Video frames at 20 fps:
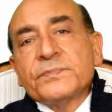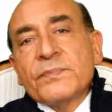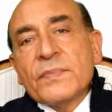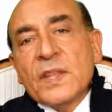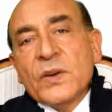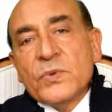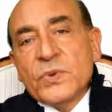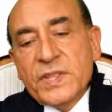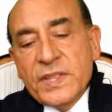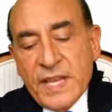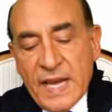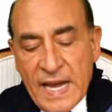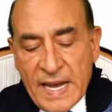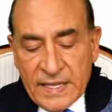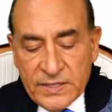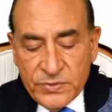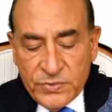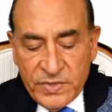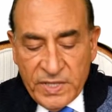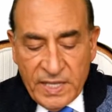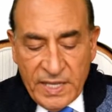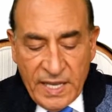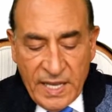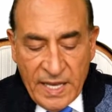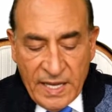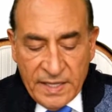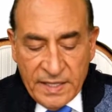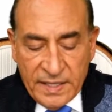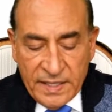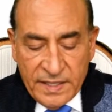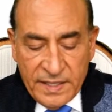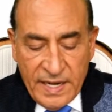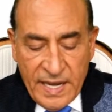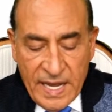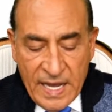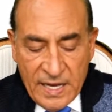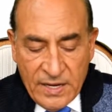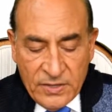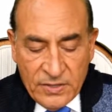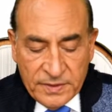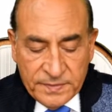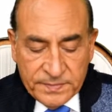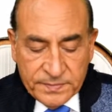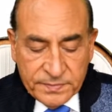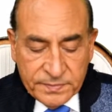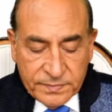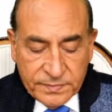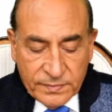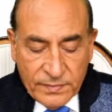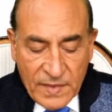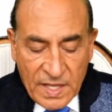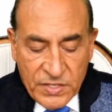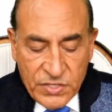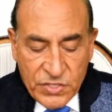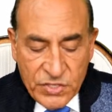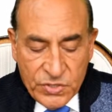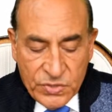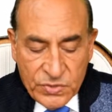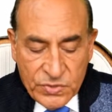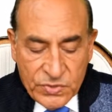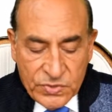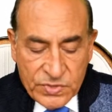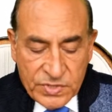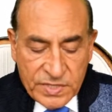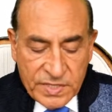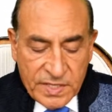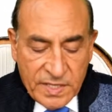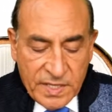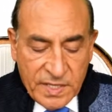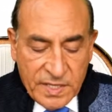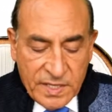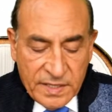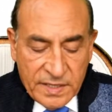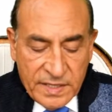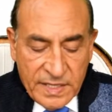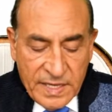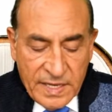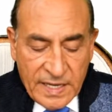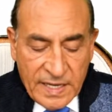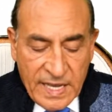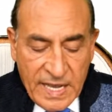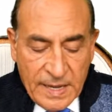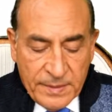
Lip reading: with that, we can now use the